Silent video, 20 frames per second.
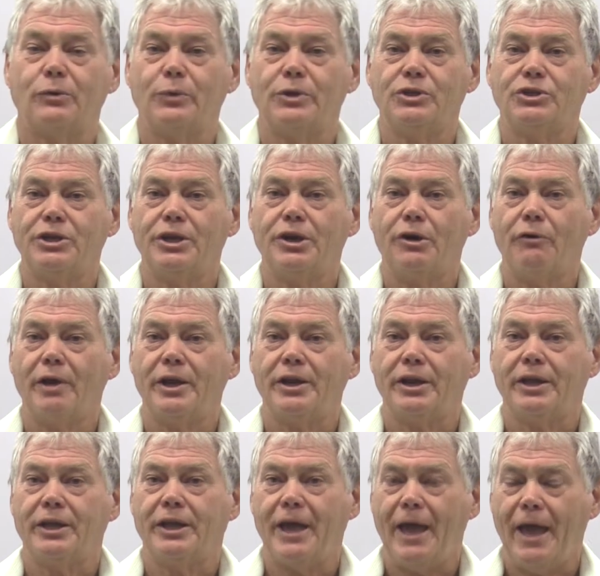we generate
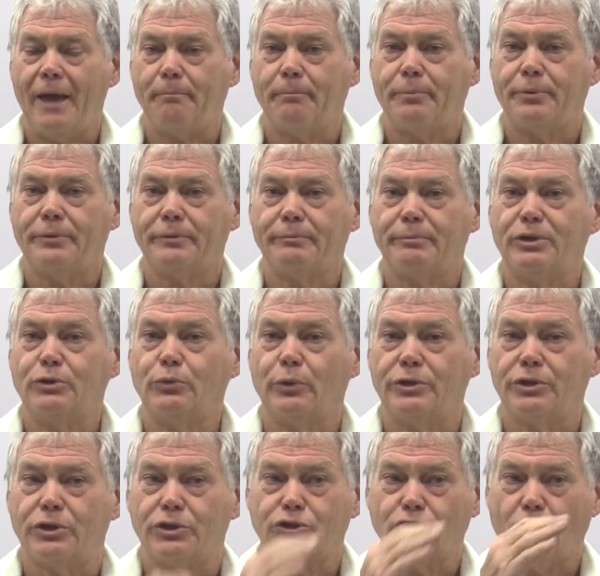a gap
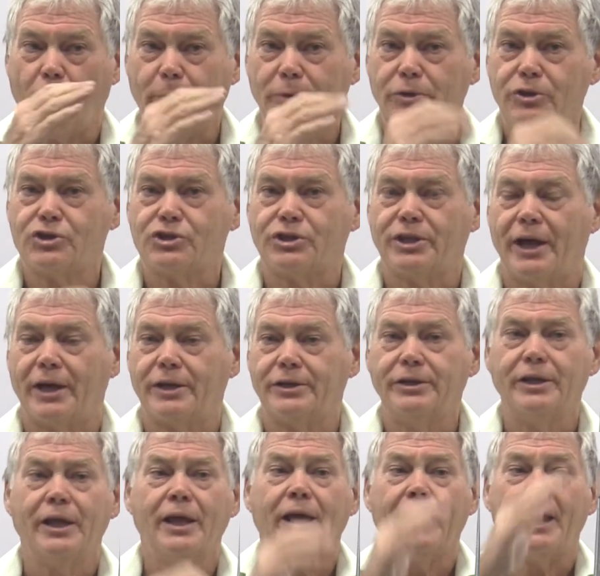between the top of the
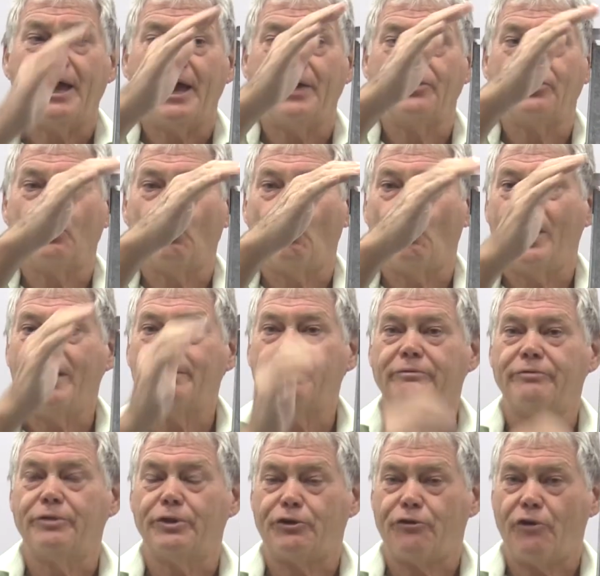stud and the web
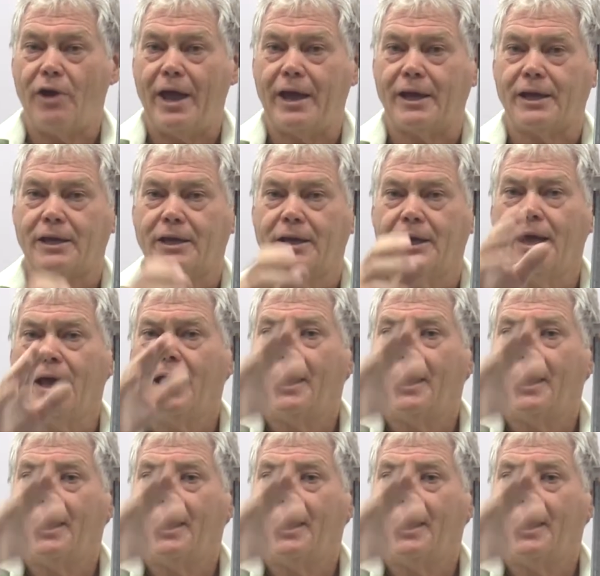of the track.